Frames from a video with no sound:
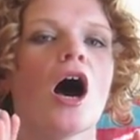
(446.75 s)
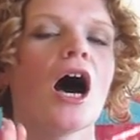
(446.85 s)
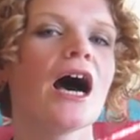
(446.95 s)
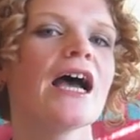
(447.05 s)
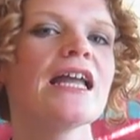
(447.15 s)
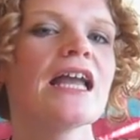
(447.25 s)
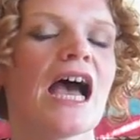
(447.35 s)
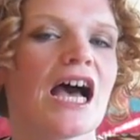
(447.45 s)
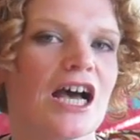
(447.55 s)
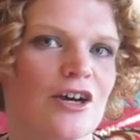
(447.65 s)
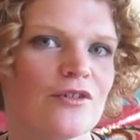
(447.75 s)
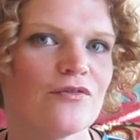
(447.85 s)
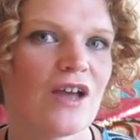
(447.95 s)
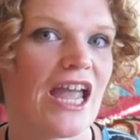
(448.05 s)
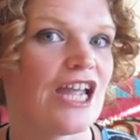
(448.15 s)
I
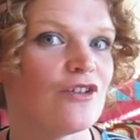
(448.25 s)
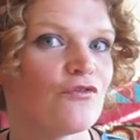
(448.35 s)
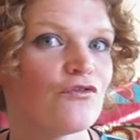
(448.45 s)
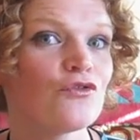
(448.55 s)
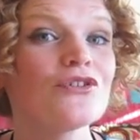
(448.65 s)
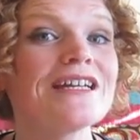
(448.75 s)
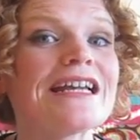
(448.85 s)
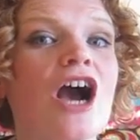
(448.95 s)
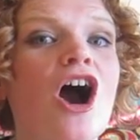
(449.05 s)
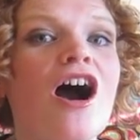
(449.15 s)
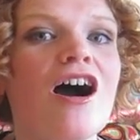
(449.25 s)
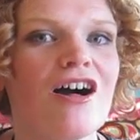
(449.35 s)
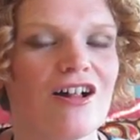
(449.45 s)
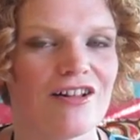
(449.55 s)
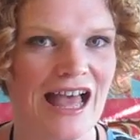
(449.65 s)
have a free
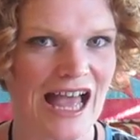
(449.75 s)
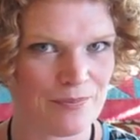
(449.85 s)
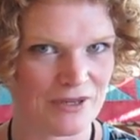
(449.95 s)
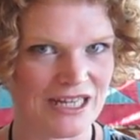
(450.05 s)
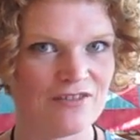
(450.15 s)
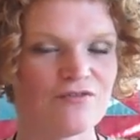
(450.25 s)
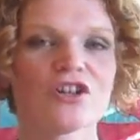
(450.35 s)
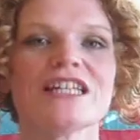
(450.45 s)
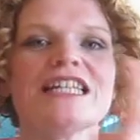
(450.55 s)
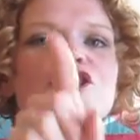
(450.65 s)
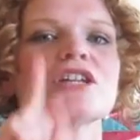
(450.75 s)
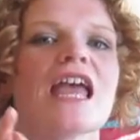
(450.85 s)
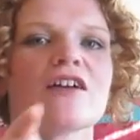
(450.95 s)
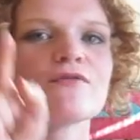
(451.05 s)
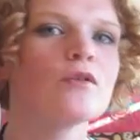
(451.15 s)
call happening for each and
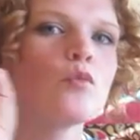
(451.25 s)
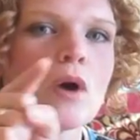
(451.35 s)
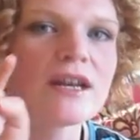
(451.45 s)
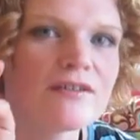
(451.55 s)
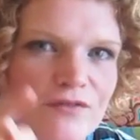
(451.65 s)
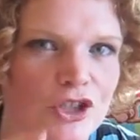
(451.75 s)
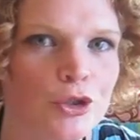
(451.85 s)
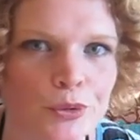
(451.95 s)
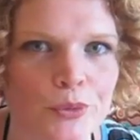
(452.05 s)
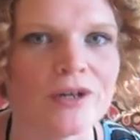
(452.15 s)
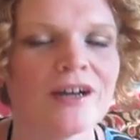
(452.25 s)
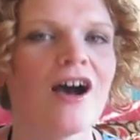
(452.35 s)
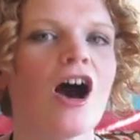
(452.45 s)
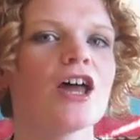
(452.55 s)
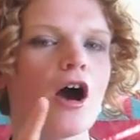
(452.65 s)
every one of you
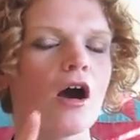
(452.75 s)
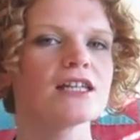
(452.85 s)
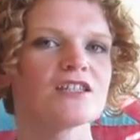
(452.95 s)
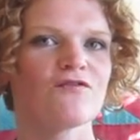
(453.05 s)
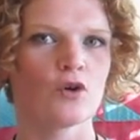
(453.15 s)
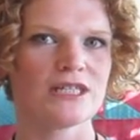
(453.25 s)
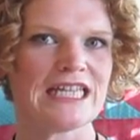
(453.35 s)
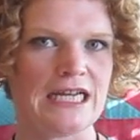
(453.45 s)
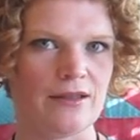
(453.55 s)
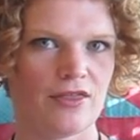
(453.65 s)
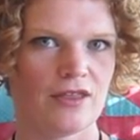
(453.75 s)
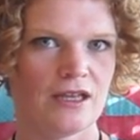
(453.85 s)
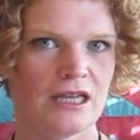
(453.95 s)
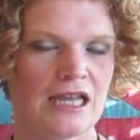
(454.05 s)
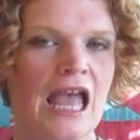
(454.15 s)
on August fourteenth.
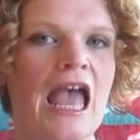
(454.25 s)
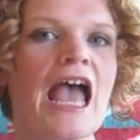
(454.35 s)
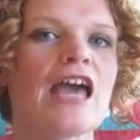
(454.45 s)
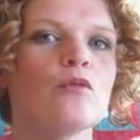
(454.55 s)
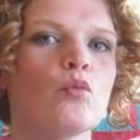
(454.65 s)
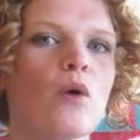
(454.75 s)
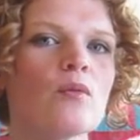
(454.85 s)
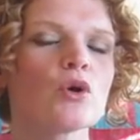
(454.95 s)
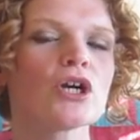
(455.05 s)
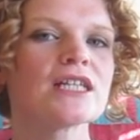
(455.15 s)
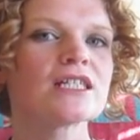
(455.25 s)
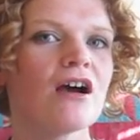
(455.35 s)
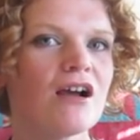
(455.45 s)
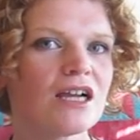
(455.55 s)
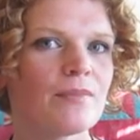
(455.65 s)
And what we're gonna
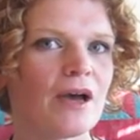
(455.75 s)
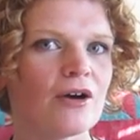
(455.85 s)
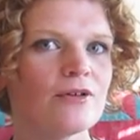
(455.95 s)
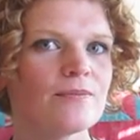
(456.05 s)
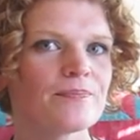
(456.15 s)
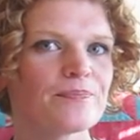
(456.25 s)
talk about